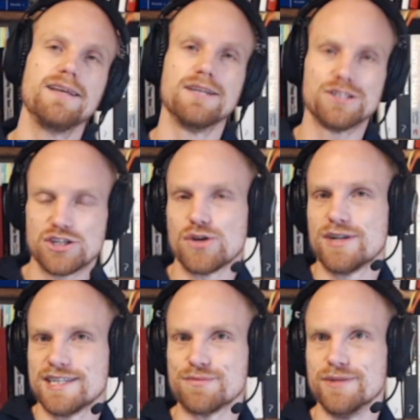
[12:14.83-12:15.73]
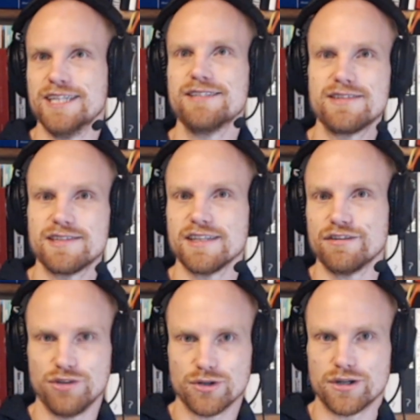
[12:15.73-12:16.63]
So this means
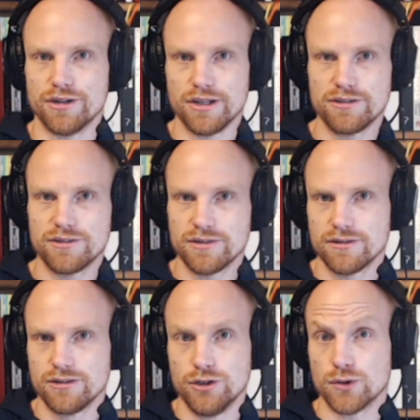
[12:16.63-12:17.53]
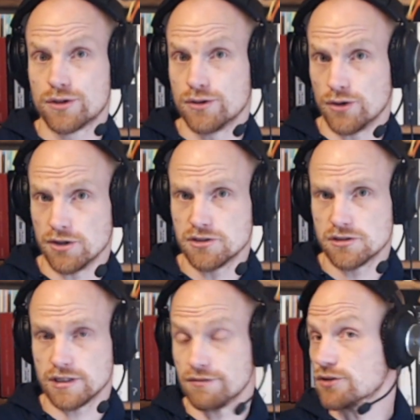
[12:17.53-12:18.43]
if you are not your
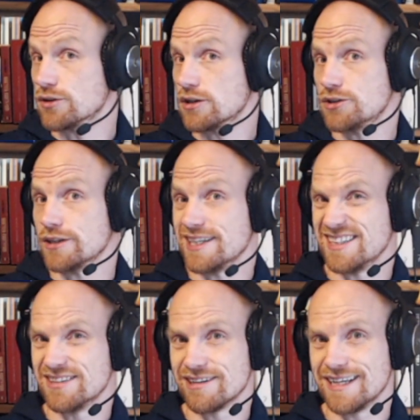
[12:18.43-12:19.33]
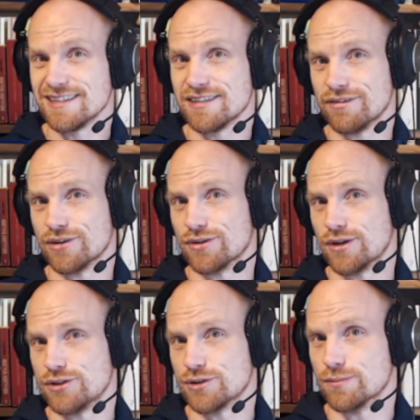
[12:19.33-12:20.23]
thoughts, if you're not your intellect, if you're
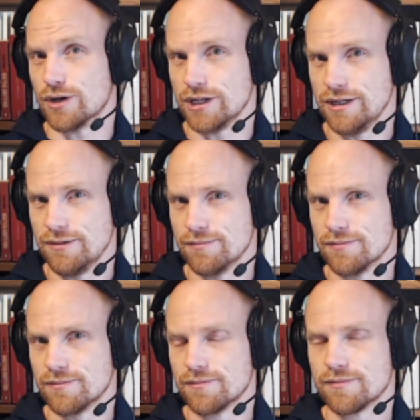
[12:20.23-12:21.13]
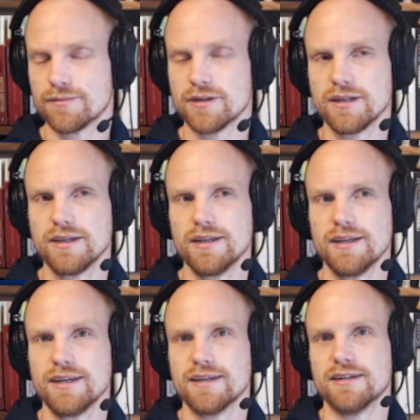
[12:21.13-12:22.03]
not your body,
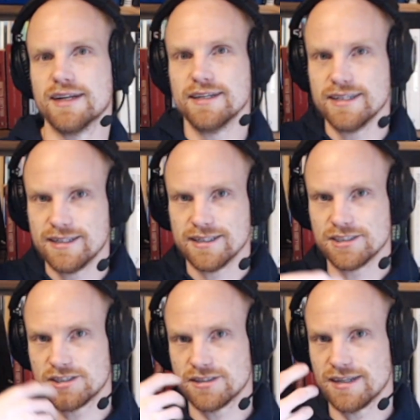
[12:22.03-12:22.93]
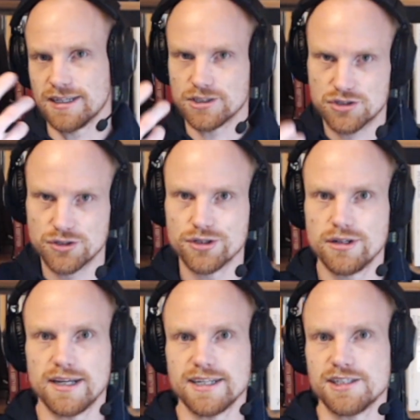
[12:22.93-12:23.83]
then it is
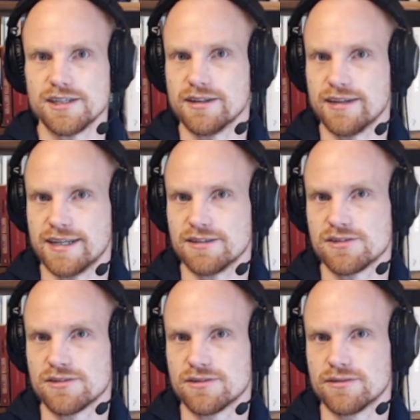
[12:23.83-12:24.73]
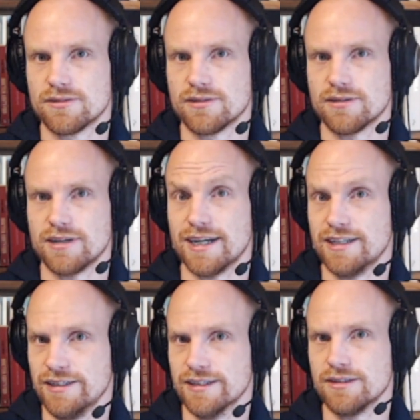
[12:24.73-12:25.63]
externalizing that
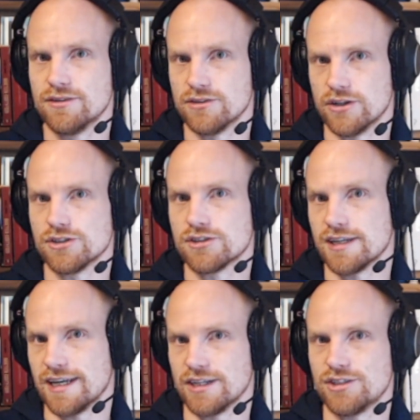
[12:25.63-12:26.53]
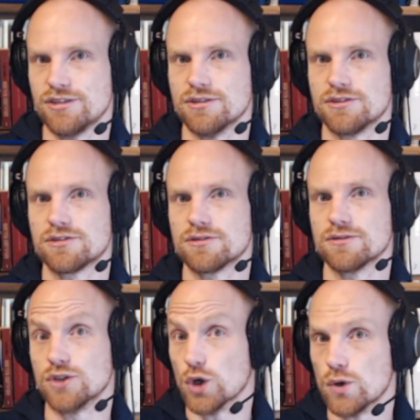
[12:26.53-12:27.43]
idea, thoughts, actions,
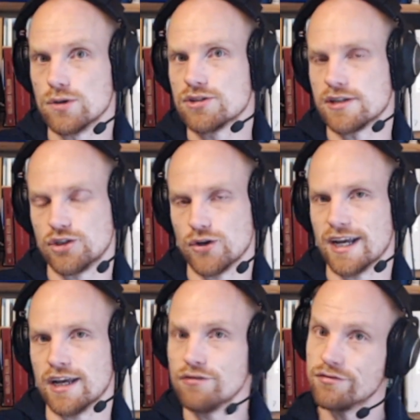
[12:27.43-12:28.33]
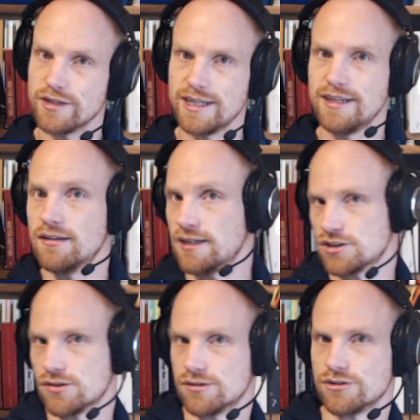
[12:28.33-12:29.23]
goals that you have in an
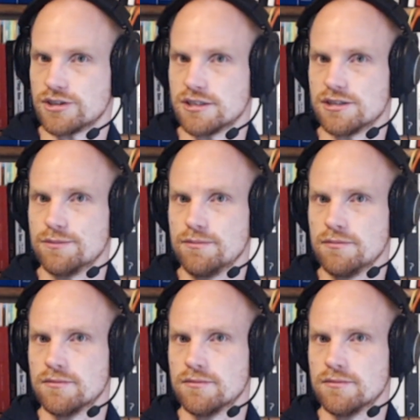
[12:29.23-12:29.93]
external system